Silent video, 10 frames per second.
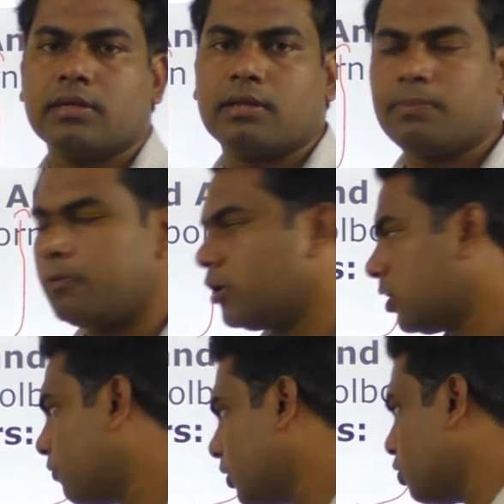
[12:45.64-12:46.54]

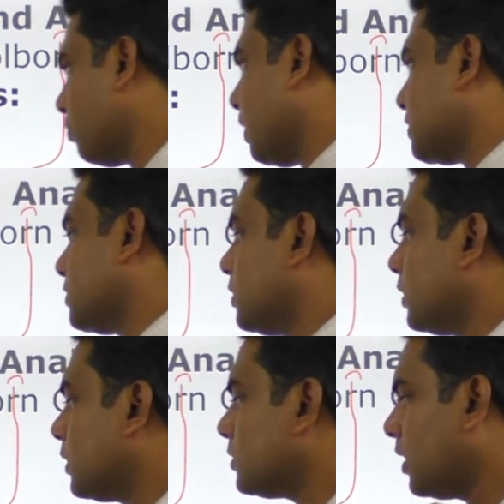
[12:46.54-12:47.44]
important for you to master
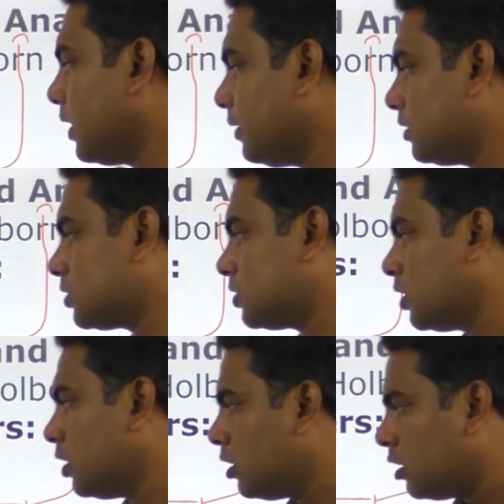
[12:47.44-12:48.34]
thinkers, and in this
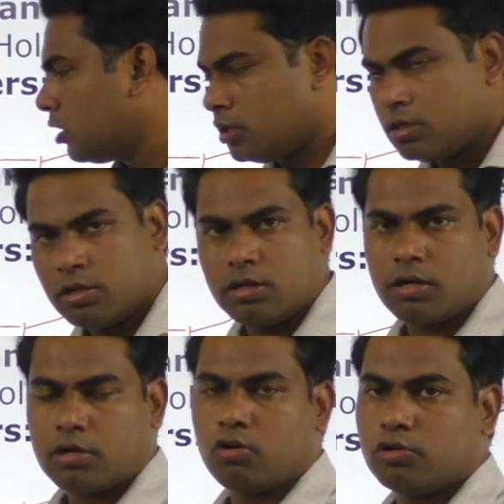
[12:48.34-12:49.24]

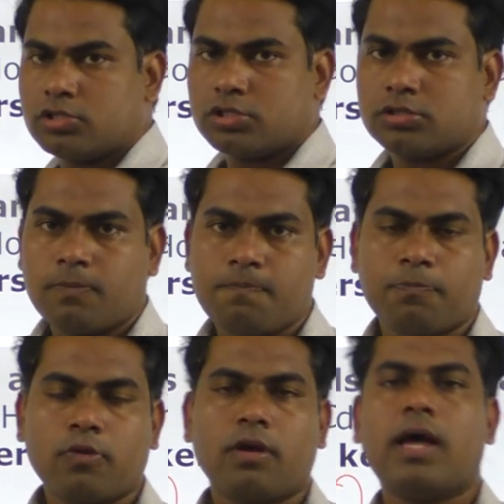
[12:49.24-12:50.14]
course,
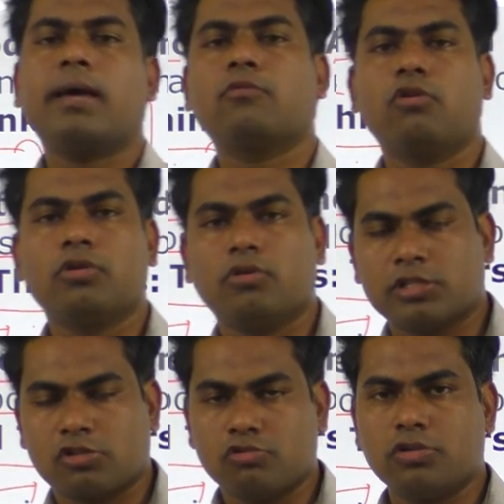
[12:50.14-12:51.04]
I am going to
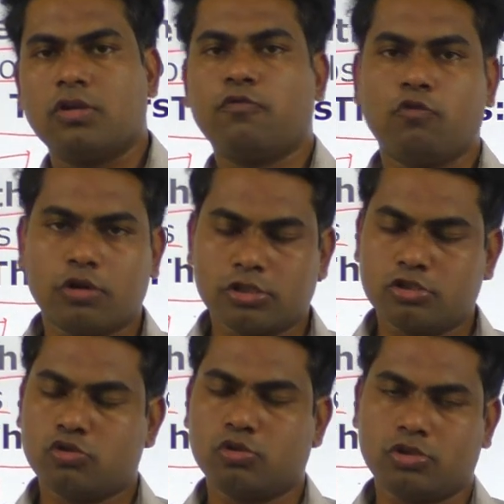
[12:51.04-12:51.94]
exclusively focus on
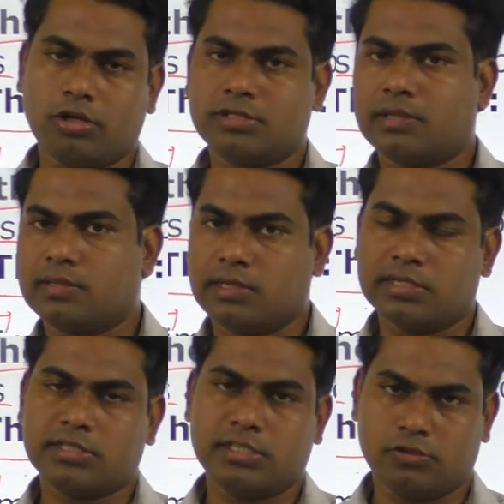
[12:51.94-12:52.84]
sociological
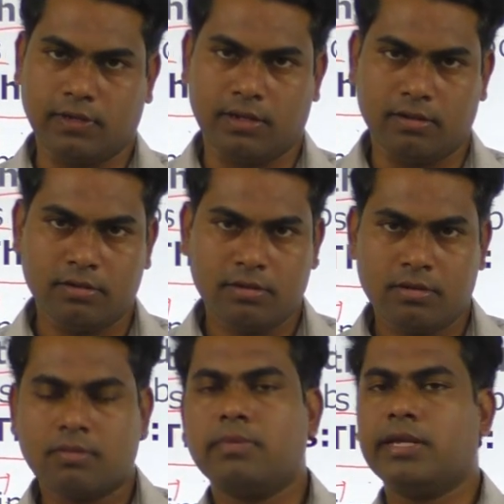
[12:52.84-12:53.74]
thinkers as well.
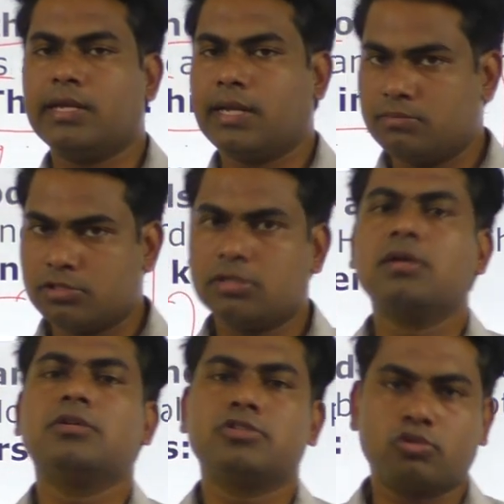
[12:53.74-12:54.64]
Many times
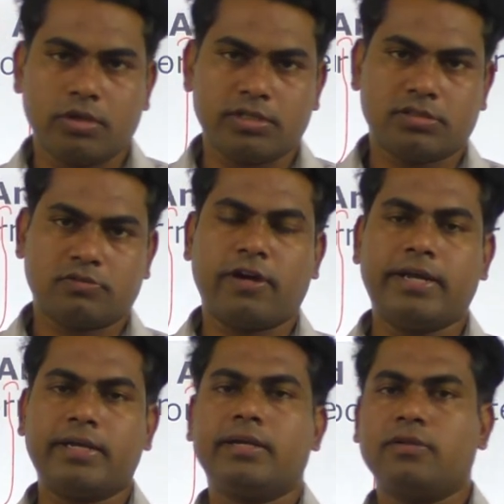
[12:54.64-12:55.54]
students
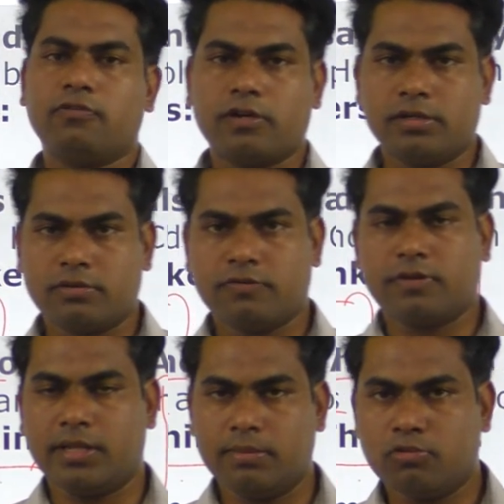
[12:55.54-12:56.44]
find it difficult for
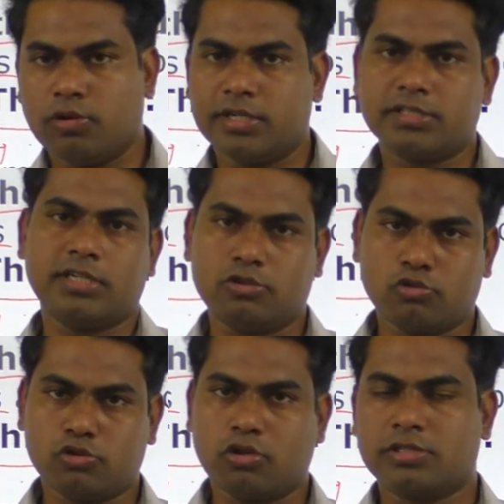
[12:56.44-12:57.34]
them to understand
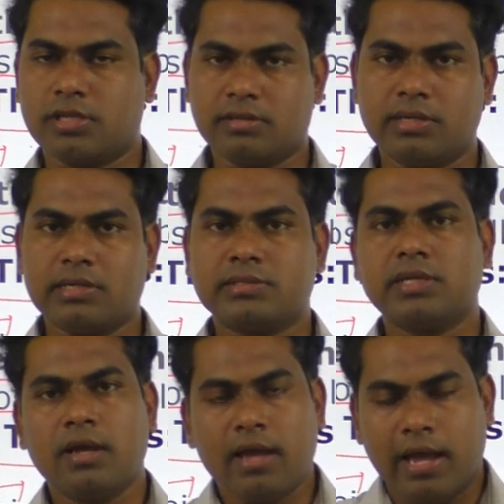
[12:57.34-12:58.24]
sociological thinkers,
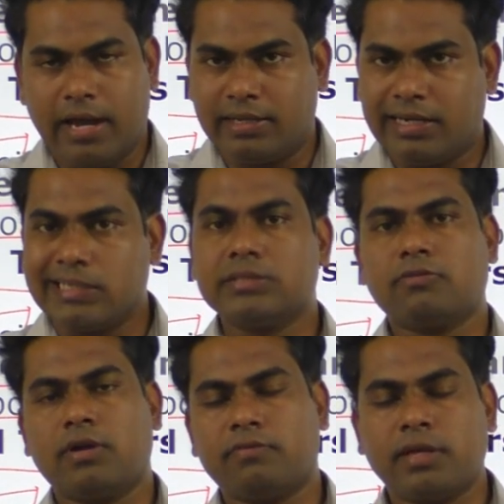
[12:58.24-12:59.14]
and that is
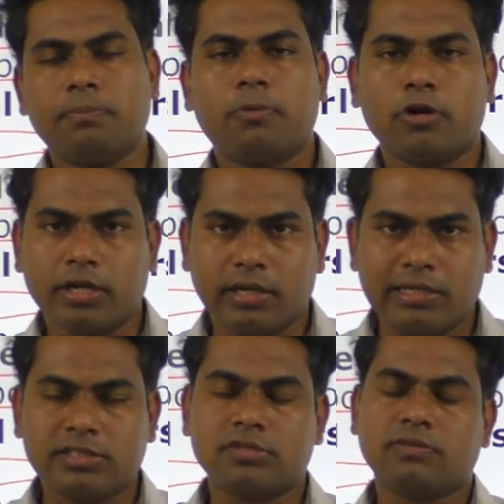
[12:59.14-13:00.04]
one of the important
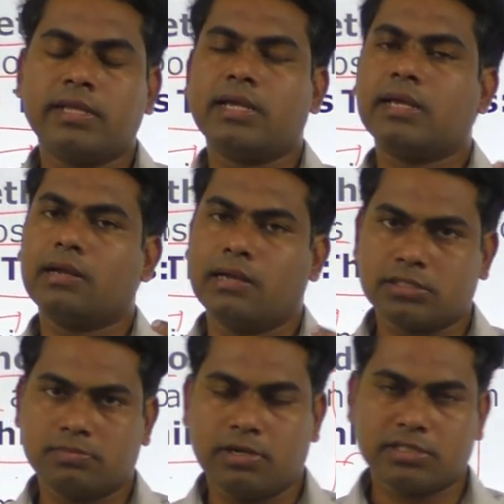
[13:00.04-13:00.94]
reasons why they get
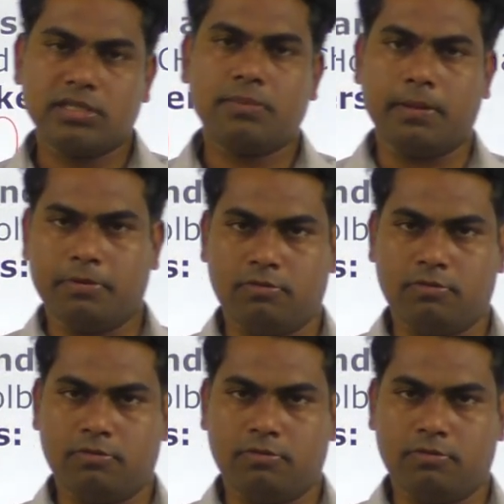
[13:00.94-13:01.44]
less marks in the paper